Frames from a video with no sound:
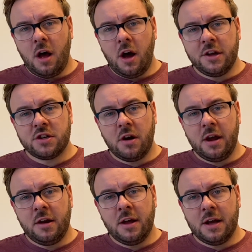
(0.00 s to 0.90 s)

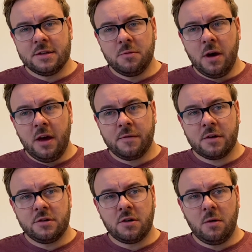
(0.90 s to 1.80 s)
iTrain as a way of
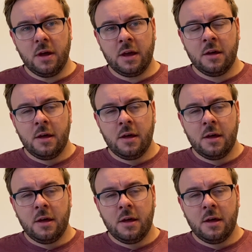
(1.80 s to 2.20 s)
controlling